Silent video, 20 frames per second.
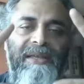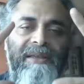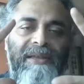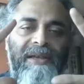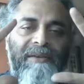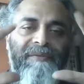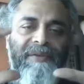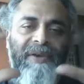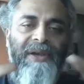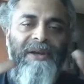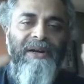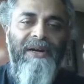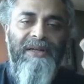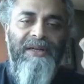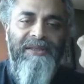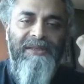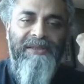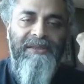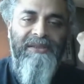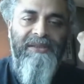and their
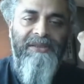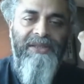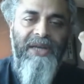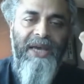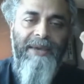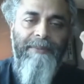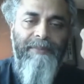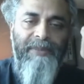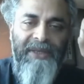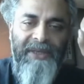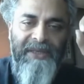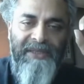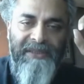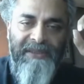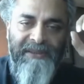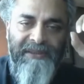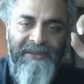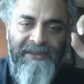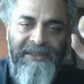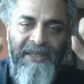fingers type
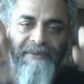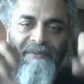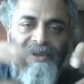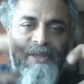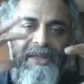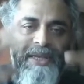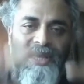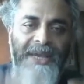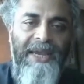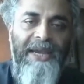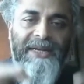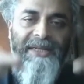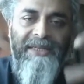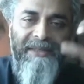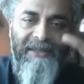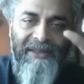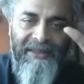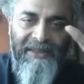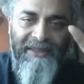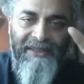these
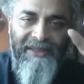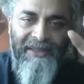7-8